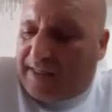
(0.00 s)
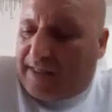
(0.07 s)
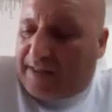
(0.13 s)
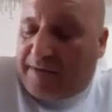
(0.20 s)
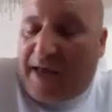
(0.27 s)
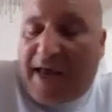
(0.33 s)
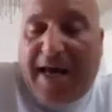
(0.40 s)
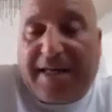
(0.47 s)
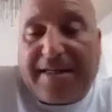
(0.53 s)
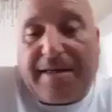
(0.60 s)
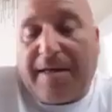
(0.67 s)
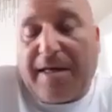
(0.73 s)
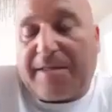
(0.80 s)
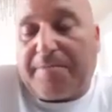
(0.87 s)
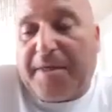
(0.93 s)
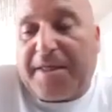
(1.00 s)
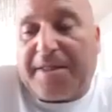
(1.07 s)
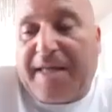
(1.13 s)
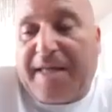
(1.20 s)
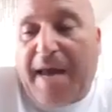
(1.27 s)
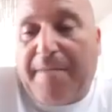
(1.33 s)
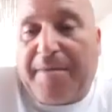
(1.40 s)
has made
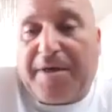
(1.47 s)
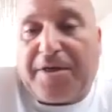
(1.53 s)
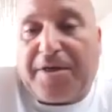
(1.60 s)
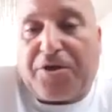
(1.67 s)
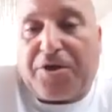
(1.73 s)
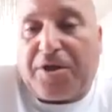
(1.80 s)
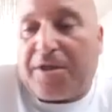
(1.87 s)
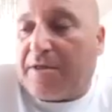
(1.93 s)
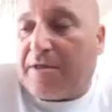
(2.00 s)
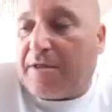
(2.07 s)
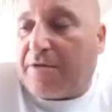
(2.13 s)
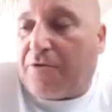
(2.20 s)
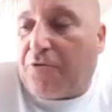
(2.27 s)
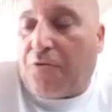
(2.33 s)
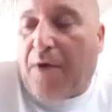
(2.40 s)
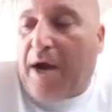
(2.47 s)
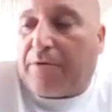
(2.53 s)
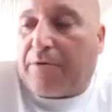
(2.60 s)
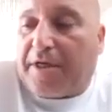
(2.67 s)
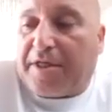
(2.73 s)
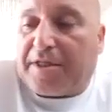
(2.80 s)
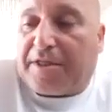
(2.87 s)
damage throughout
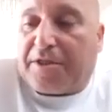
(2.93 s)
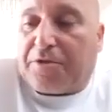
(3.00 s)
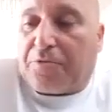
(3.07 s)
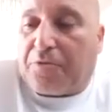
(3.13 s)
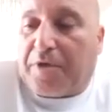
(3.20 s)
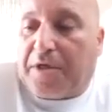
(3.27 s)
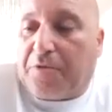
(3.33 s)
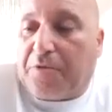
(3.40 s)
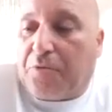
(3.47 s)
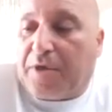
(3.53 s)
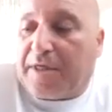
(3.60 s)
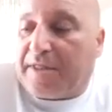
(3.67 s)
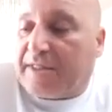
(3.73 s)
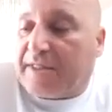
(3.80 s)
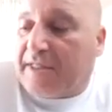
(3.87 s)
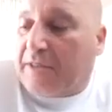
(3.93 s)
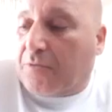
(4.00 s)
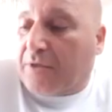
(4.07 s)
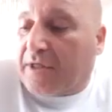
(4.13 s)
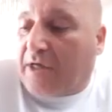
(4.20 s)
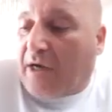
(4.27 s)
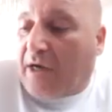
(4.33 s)
history. We can see it with
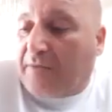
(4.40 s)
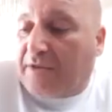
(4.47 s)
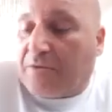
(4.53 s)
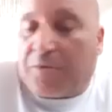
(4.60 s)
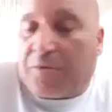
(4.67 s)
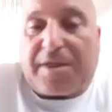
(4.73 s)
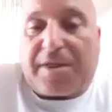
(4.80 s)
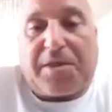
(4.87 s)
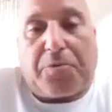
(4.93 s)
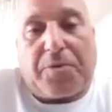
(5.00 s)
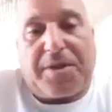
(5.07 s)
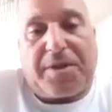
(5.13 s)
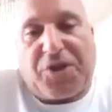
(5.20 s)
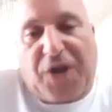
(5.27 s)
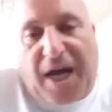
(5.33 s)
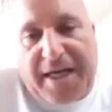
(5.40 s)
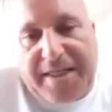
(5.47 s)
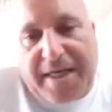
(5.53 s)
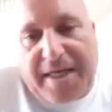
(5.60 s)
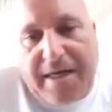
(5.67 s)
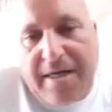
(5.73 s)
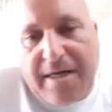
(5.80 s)
communism. We can see it with
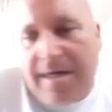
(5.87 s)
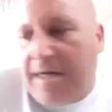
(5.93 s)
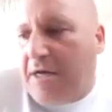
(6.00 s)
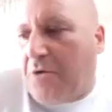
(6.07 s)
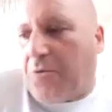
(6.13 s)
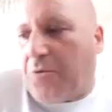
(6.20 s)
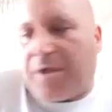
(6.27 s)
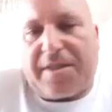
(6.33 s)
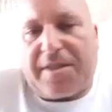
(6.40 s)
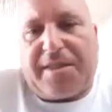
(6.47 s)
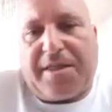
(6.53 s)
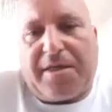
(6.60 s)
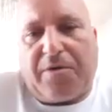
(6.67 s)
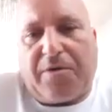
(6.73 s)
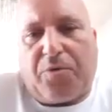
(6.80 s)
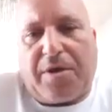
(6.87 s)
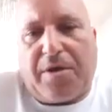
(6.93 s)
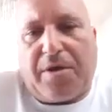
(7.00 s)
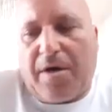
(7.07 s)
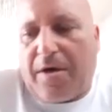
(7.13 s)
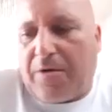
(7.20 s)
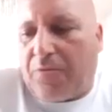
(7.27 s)
China. We can see it with
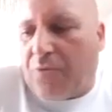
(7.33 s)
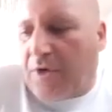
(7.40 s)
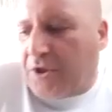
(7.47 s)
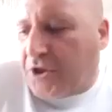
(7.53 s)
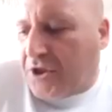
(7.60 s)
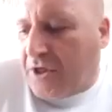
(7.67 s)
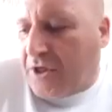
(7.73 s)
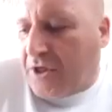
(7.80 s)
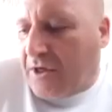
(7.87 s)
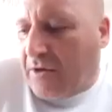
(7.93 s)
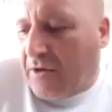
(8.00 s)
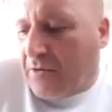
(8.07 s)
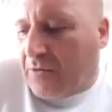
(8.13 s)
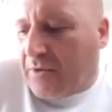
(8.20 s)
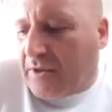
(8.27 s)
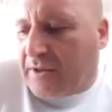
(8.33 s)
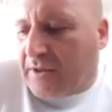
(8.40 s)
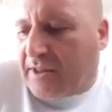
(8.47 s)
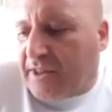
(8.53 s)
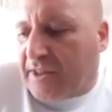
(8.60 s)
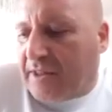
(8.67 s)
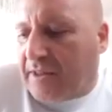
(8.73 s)
Russia. We can
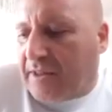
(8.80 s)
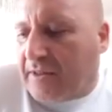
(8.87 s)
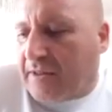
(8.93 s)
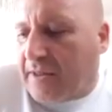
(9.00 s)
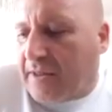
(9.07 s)
see